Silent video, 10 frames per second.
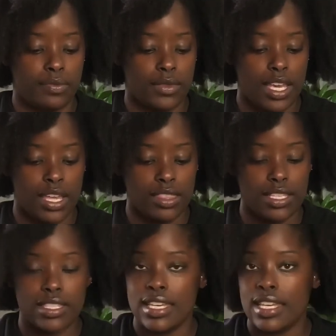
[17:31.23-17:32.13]
And this
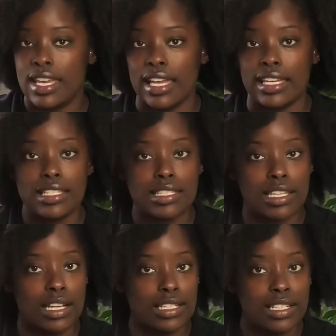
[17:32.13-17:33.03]
thing can get
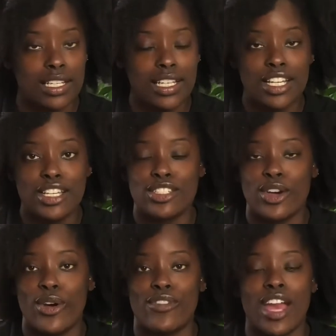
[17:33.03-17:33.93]
stuck. So
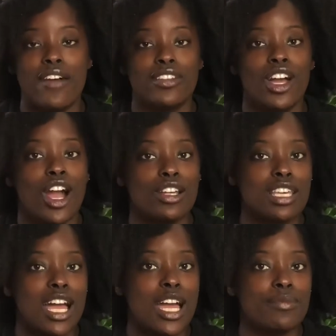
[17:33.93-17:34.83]
if you're having a hard
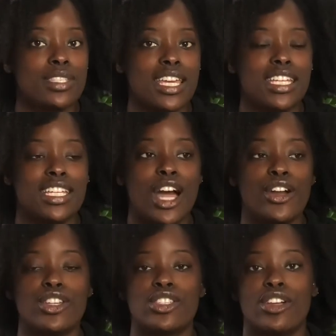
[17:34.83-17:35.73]
time taking it out and you're
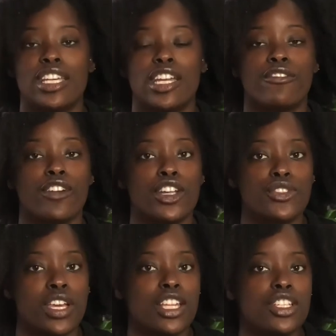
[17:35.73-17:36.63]
starting to get
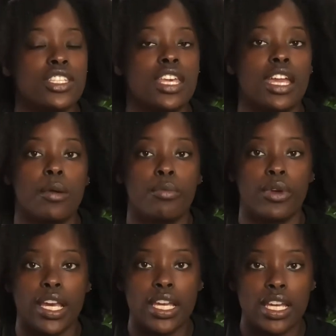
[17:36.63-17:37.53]
frustrated, just take a
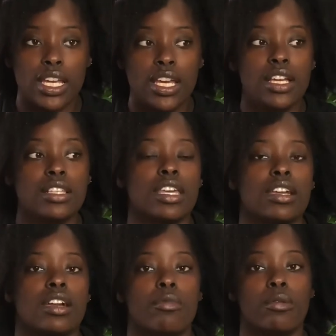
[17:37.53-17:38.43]
break, take a
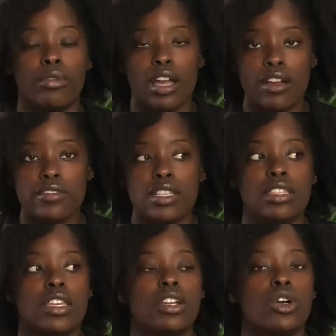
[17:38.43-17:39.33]
couple breaths, and
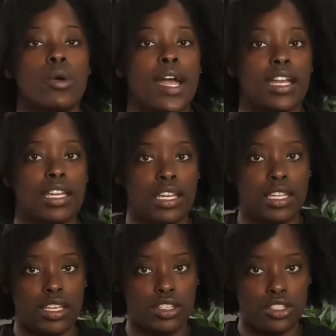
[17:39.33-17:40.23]
then go back in
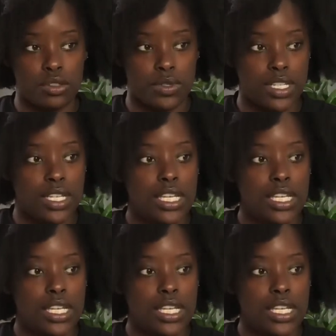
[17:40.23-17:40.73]
and do it.